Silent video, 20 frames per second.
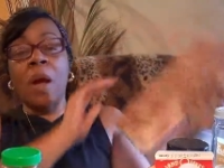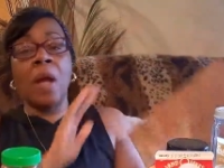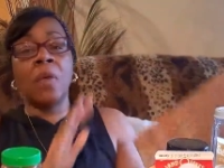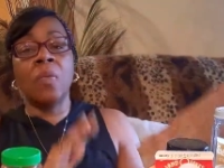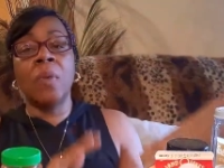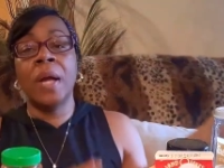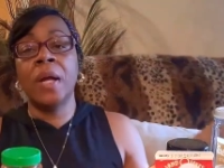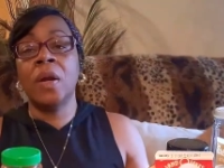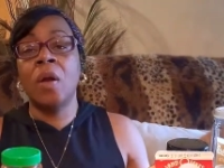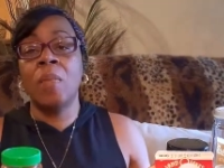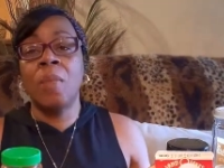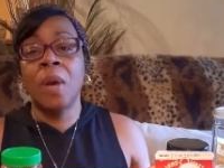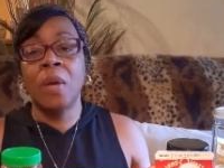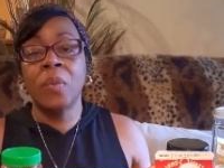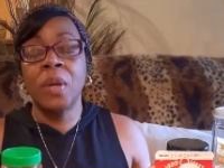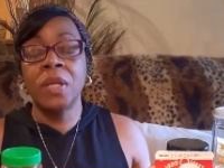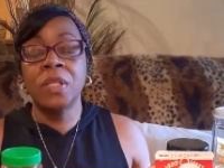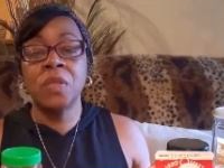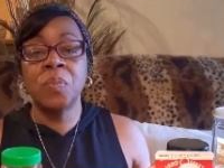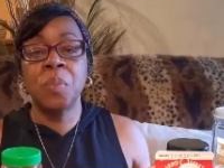I write all my
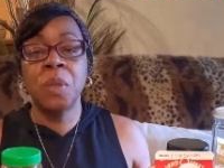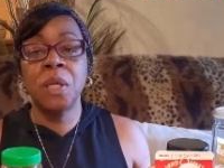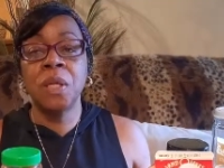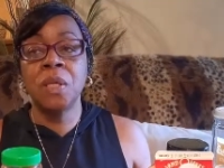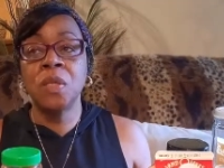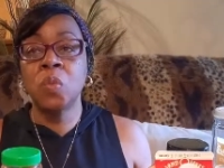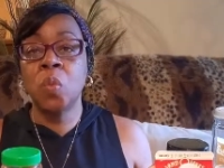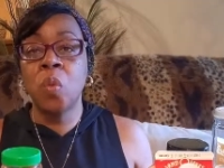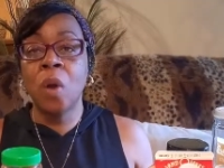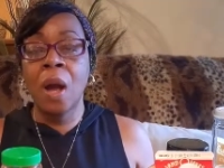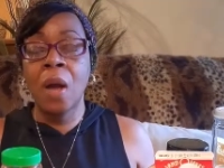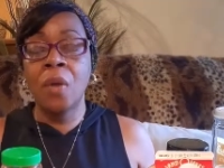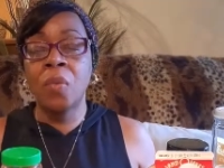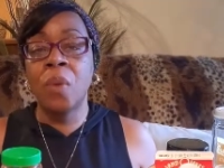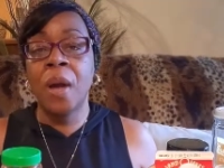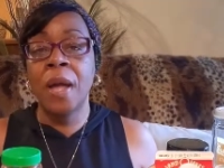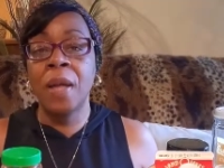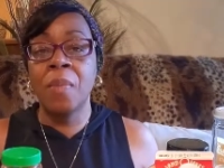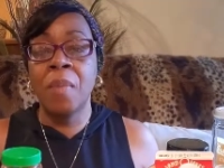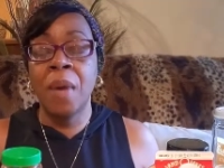recipes, where I
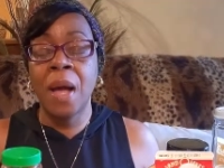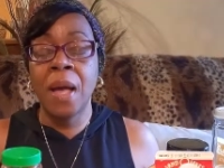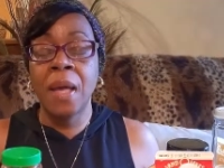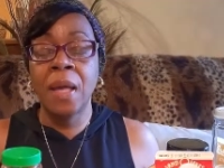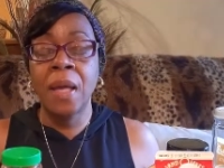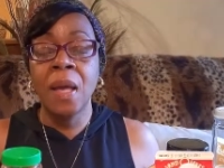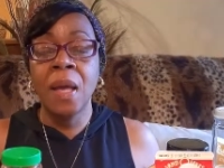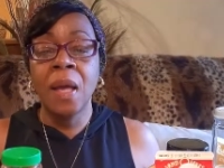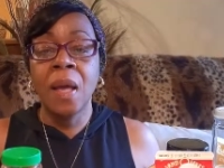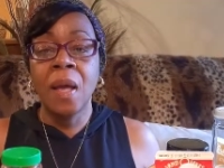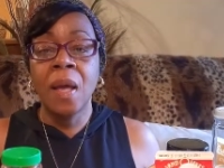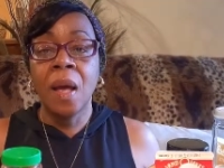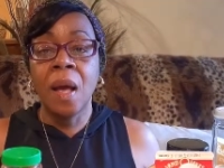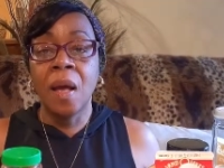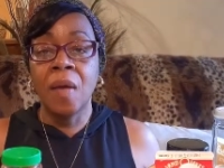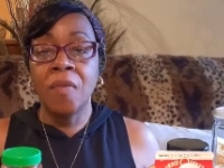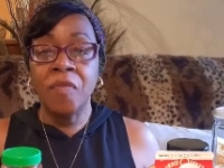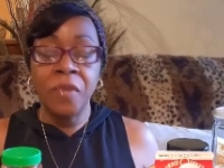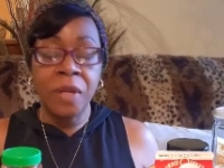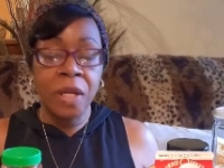write my
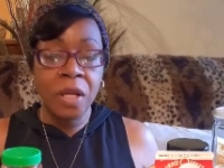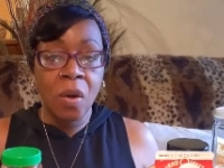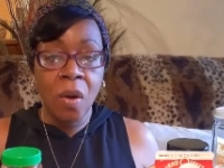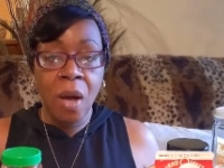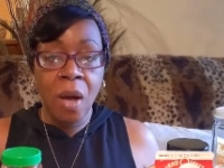video